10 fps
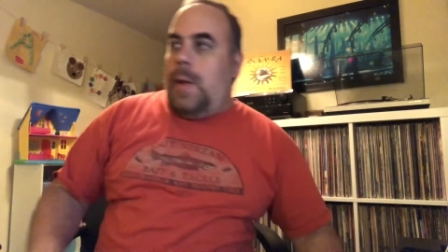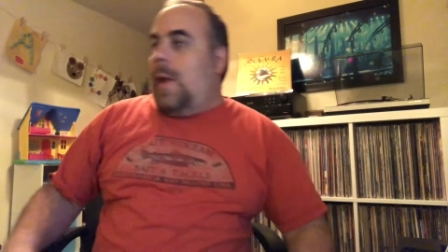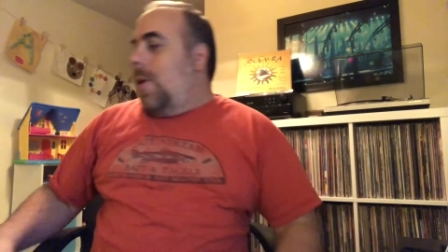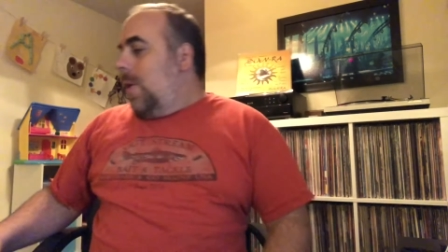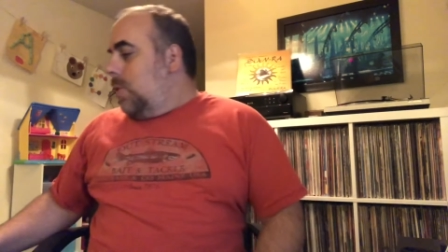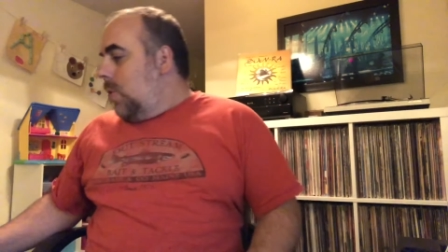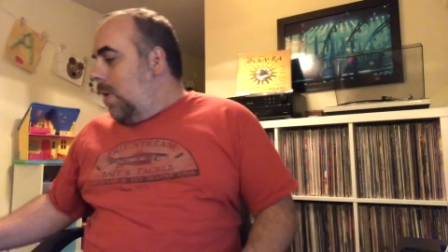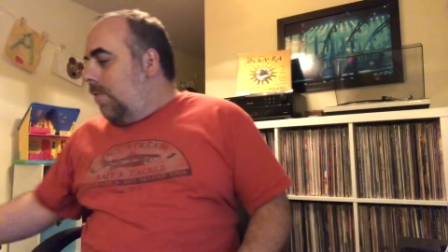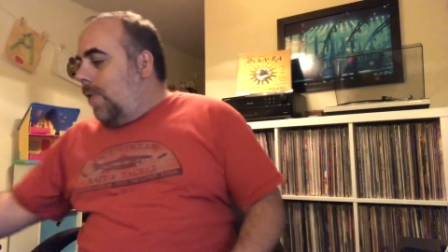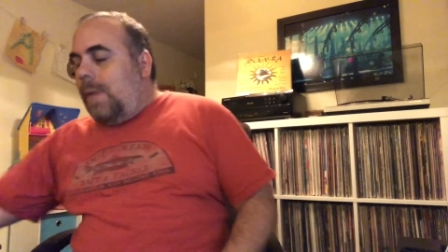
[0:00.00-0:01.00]
Now I also
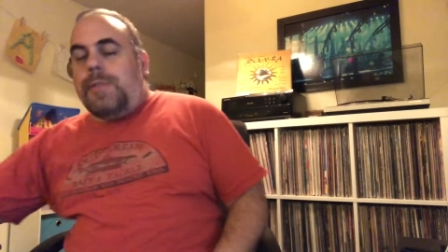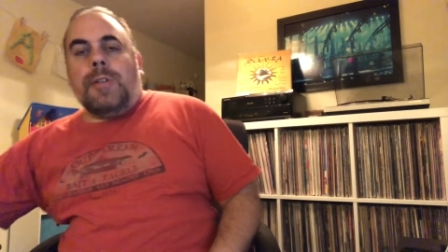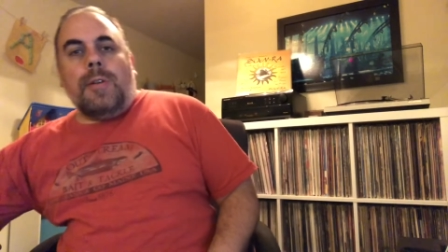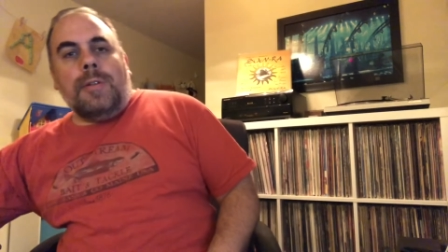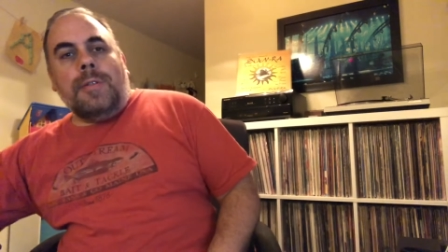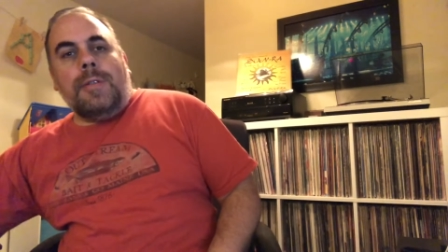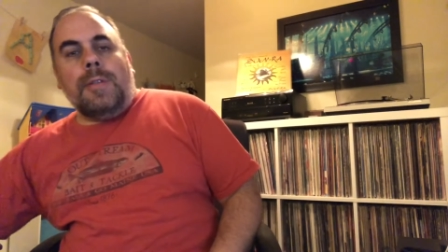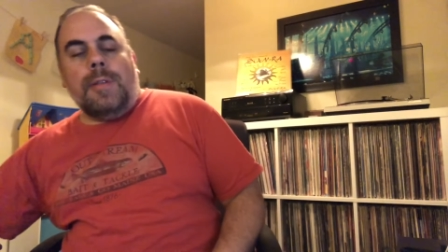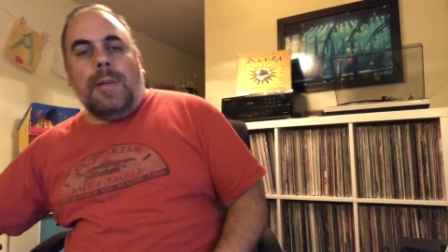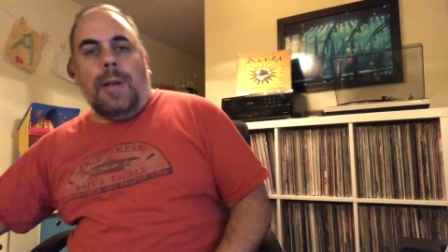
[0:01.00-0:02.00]
have five
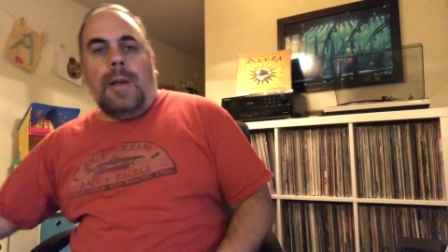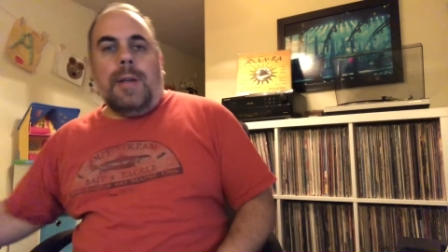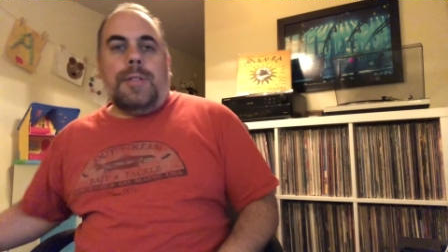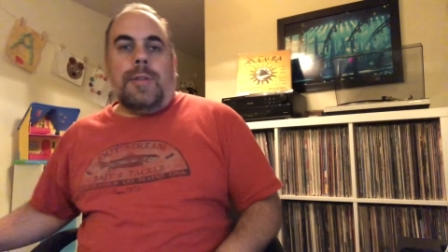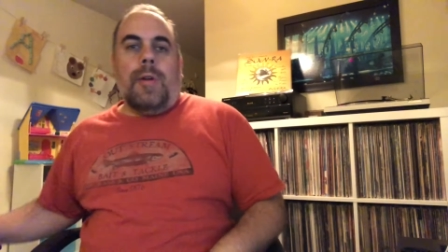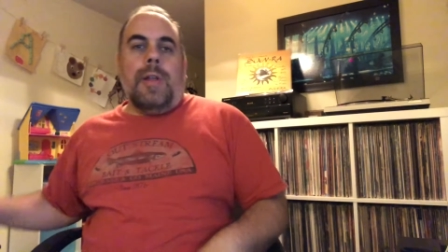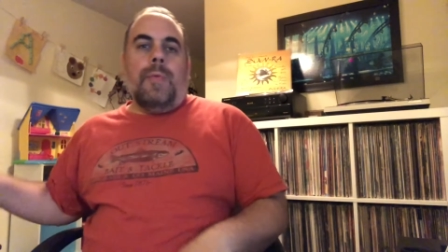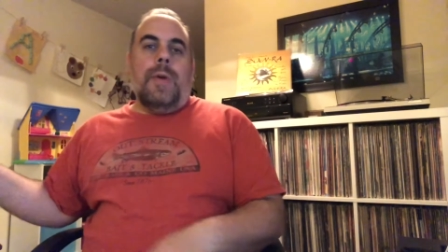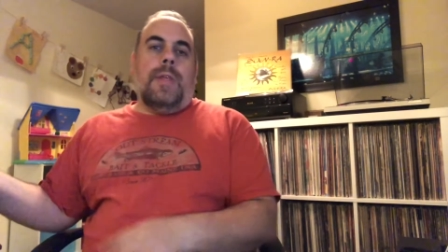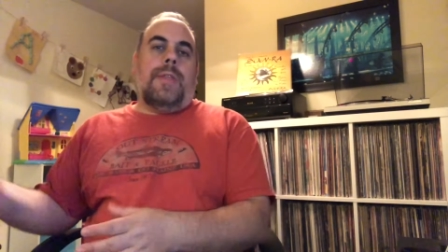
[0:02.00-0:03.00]
songs, uh,
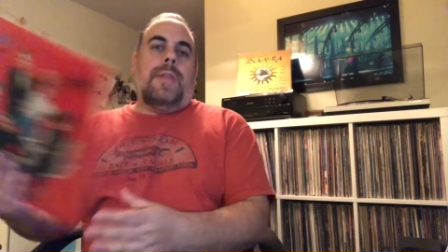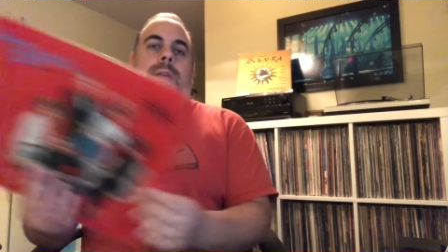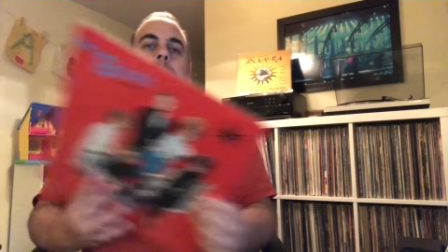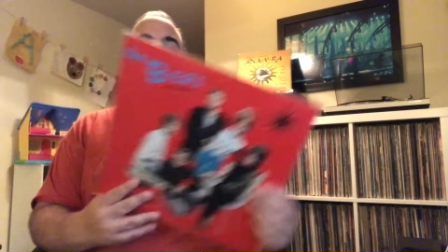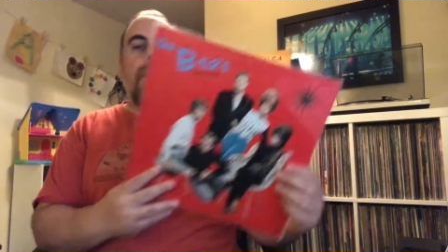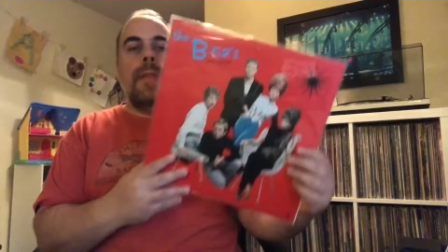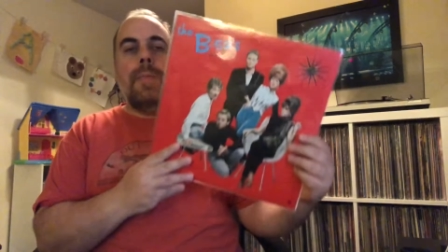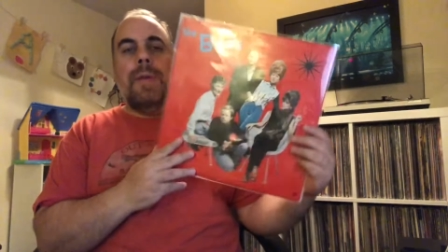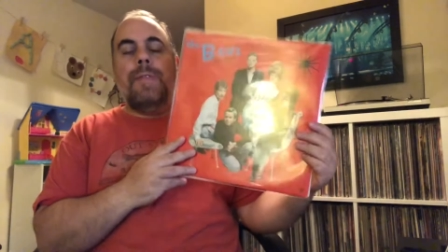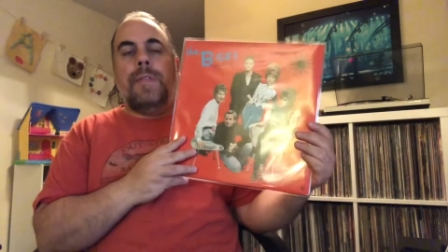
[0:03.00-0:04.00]
starting with the
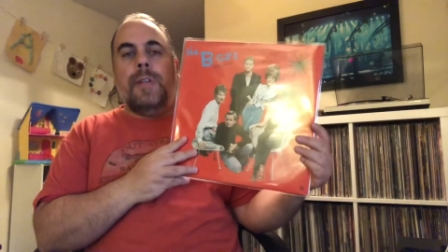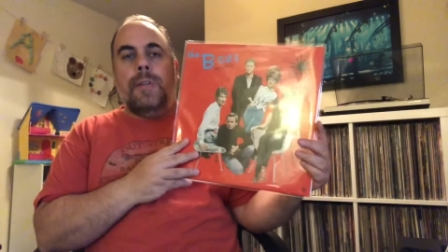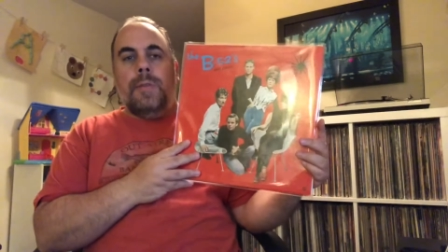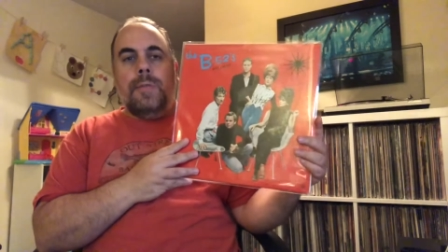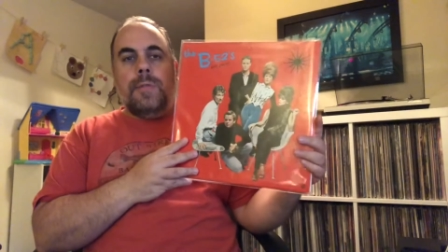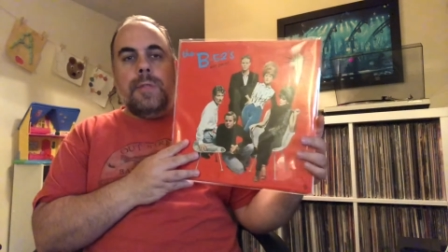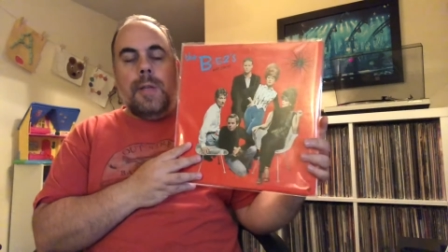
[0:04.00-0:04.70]
B-52s.